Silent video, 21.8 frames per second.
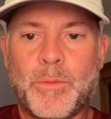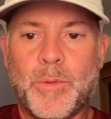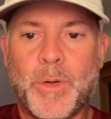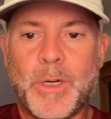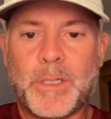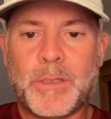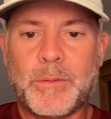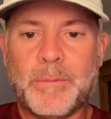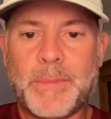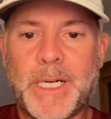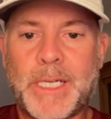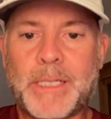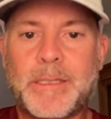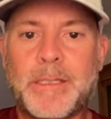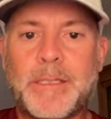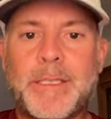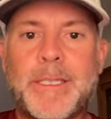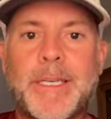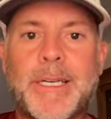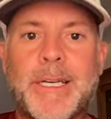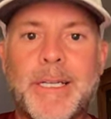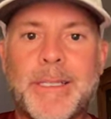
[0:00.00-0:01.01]
Welcome back to
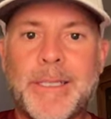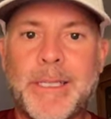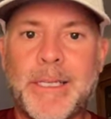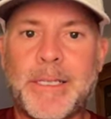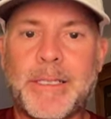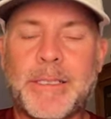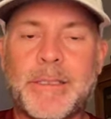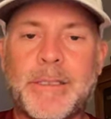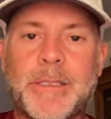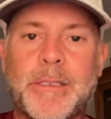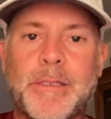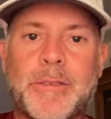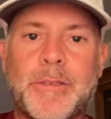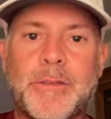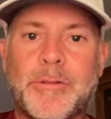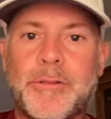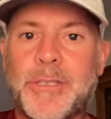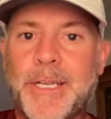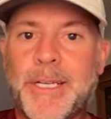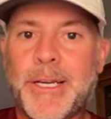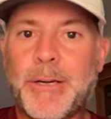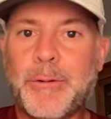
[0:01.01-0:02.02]
TK Tennis. So
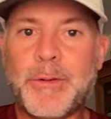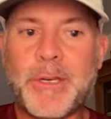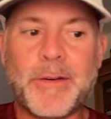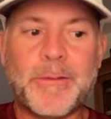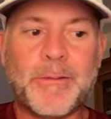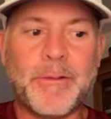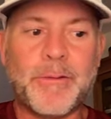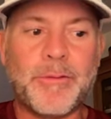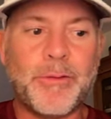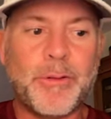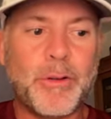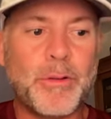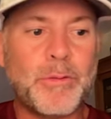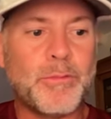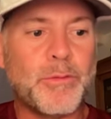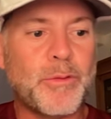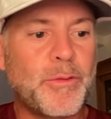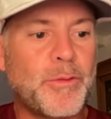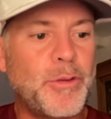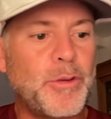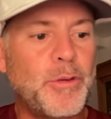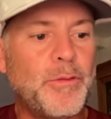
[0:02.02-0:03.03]
today we have the full
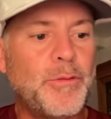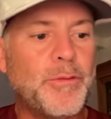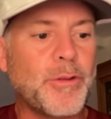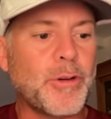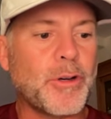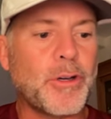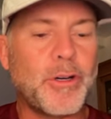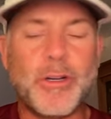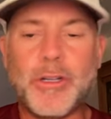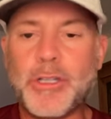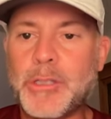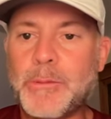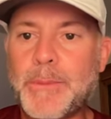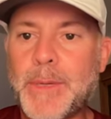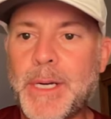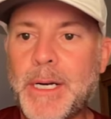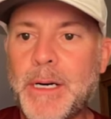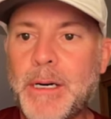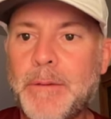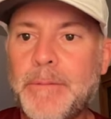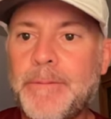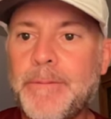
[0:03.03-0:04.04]
review for
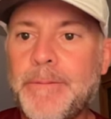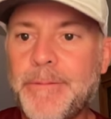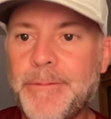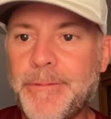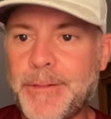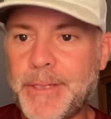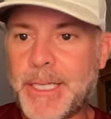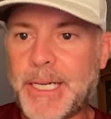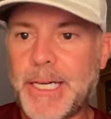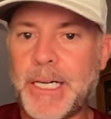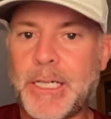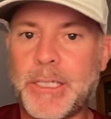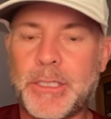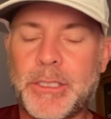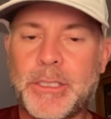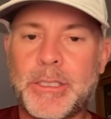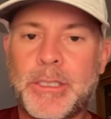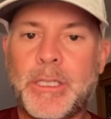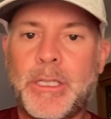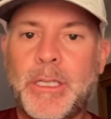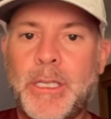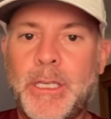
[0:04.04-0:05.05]
Kirschbaum
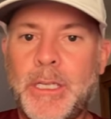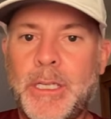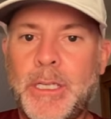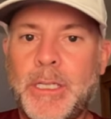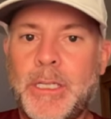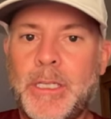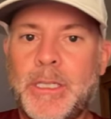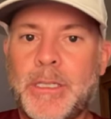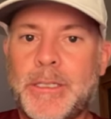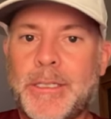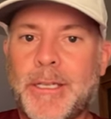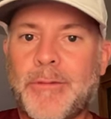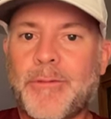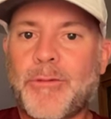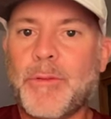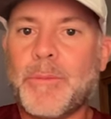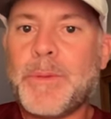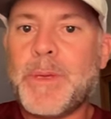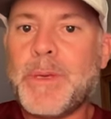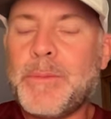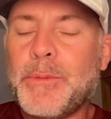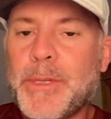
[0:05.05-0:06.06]
Flash. Several
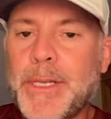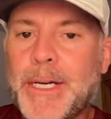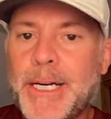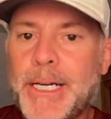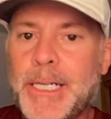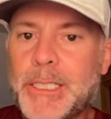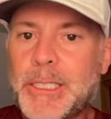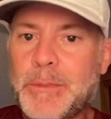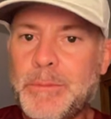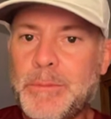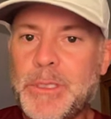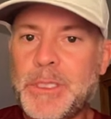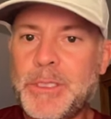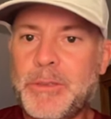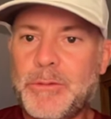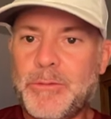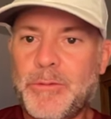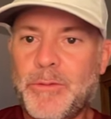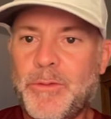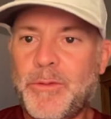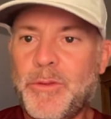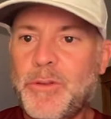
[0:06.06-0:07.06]
people asked me to
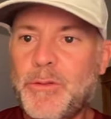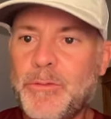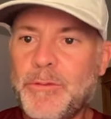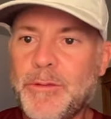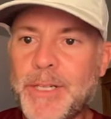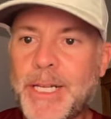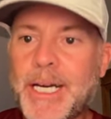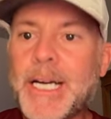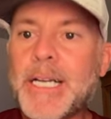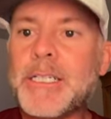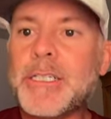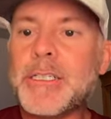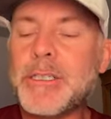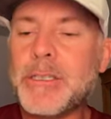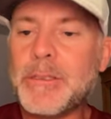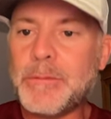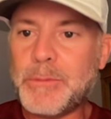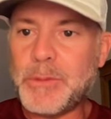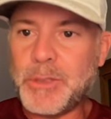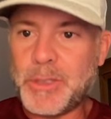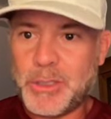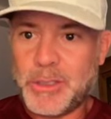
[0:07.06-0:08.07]
review Flash
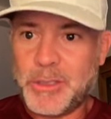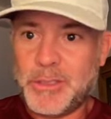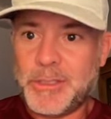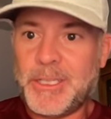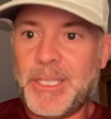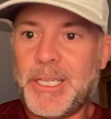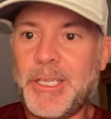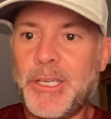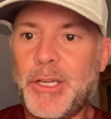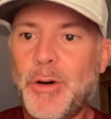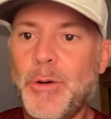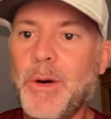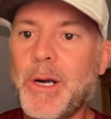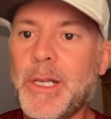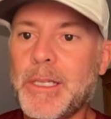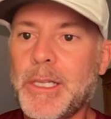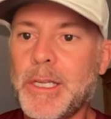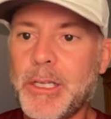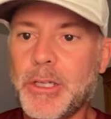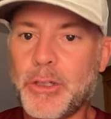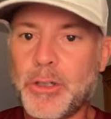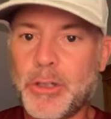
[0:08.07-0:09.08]
because they know I
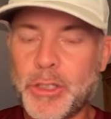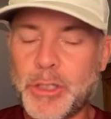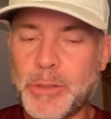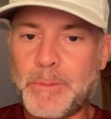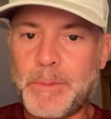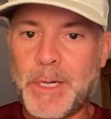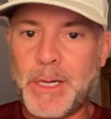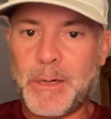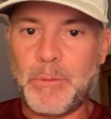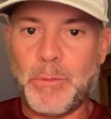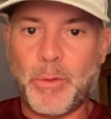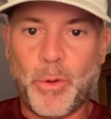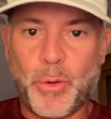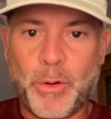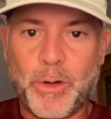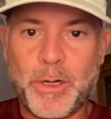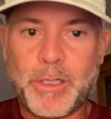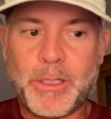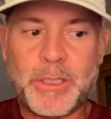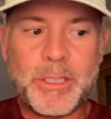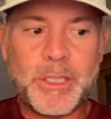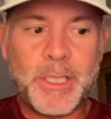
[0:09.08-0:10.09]
like Kirschbaum
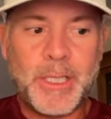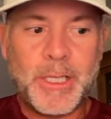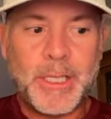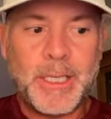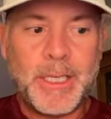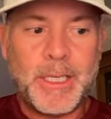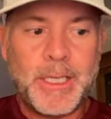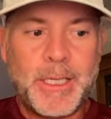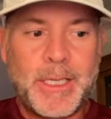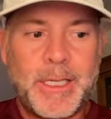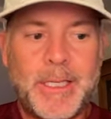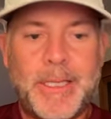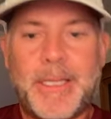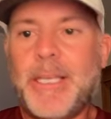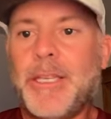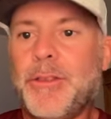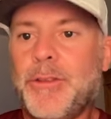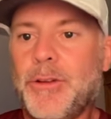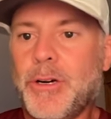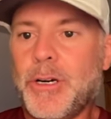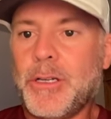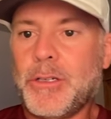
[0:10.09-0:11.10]
Orange and they
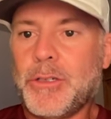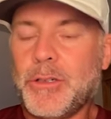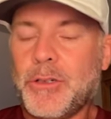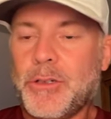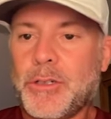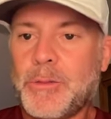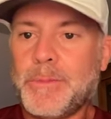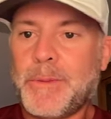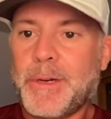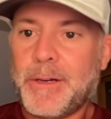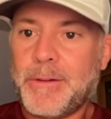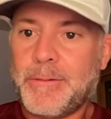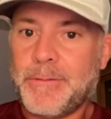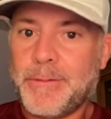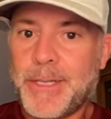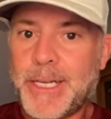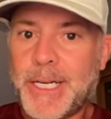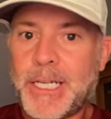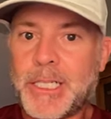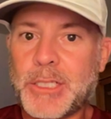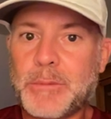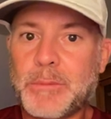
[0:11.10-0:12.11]
thought Kirschbaum
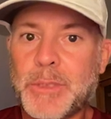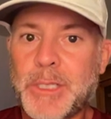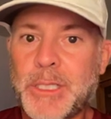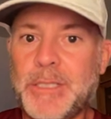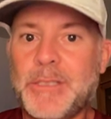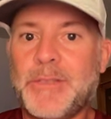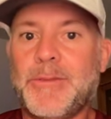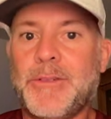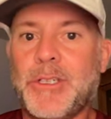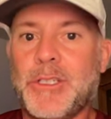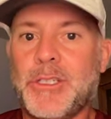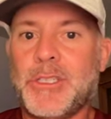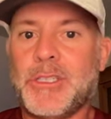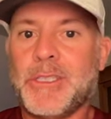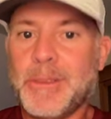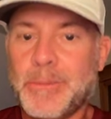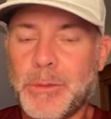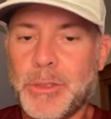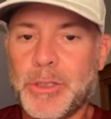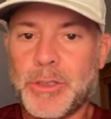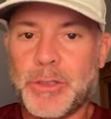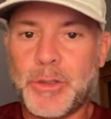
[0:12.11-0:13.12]
Flash plays very
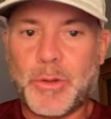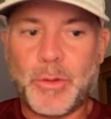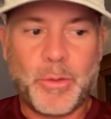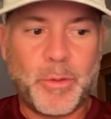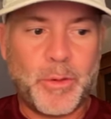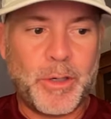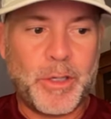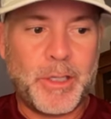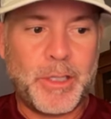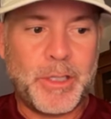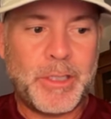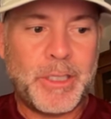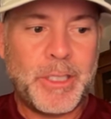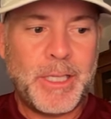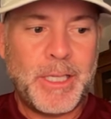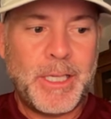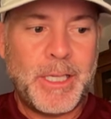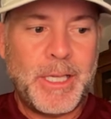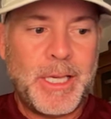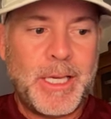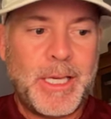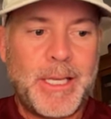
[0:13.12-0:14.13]
similar to Orange,
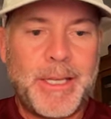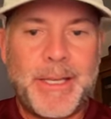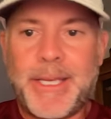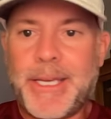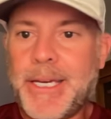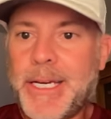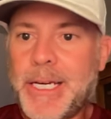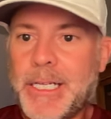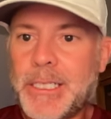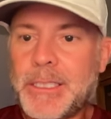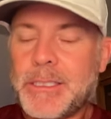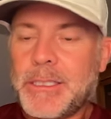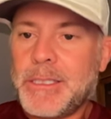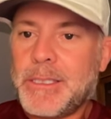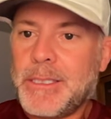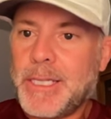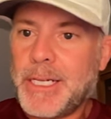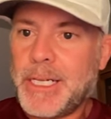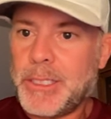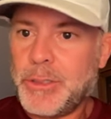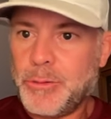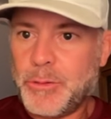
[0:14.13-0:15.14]
and they asked
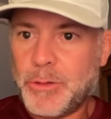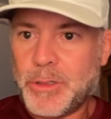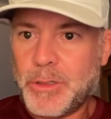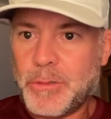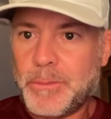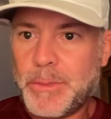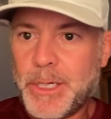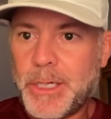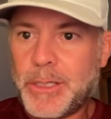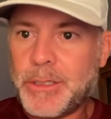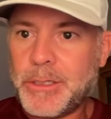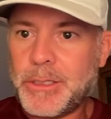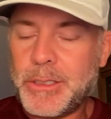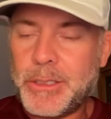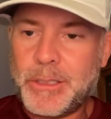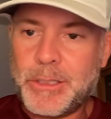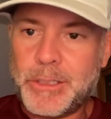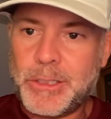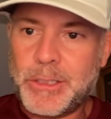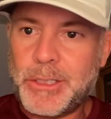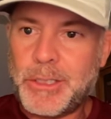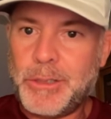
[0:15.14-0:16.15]
that I do a comparison
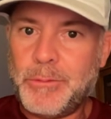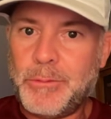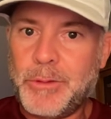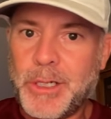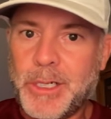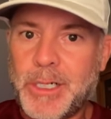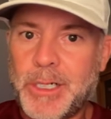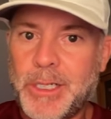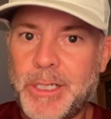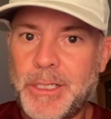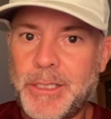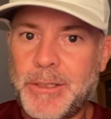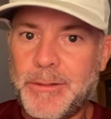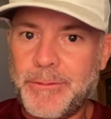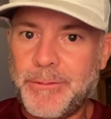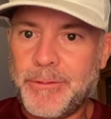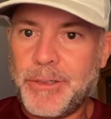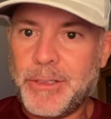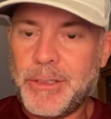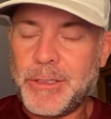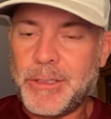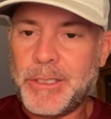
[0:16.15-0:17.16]
to see what kind of
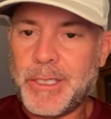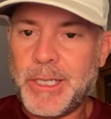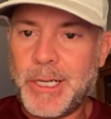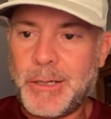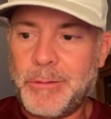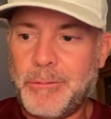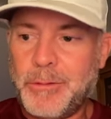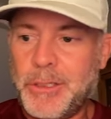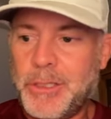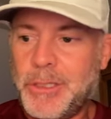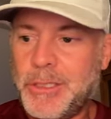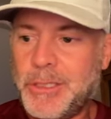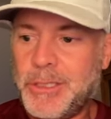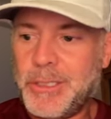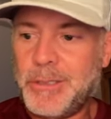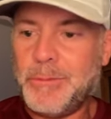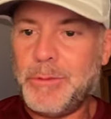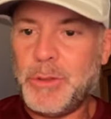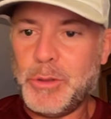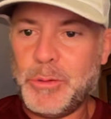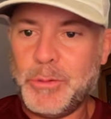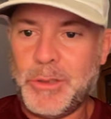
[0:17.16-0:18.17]
difference I would see
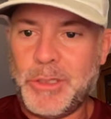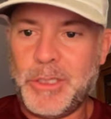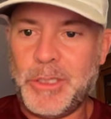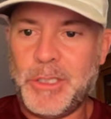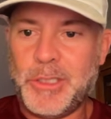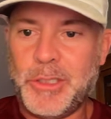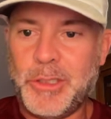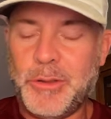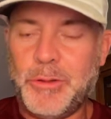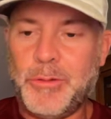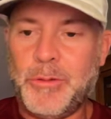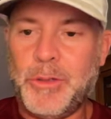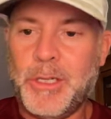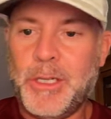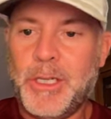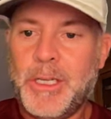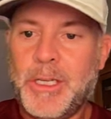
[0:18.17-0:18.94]
between the two.